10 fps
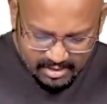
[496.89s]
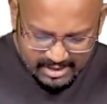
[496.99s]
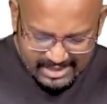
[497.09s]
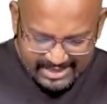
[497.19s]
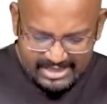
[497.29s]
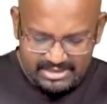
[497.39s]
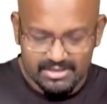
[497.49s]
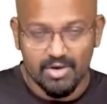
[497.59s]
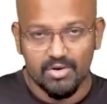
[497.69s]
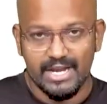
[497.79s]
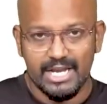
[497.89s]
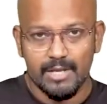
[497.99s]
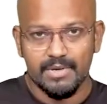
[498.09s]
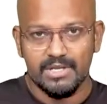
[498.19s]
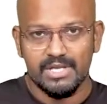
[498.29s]
release or
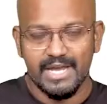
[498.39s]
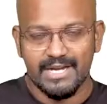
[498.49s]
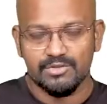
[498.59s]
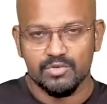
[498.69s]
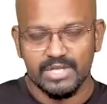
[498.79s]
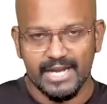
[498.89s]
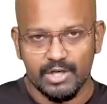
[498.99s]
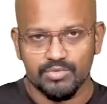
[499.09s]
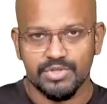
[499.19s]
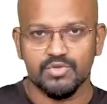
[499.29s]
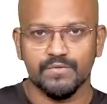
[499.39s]
inhibit the exocytosis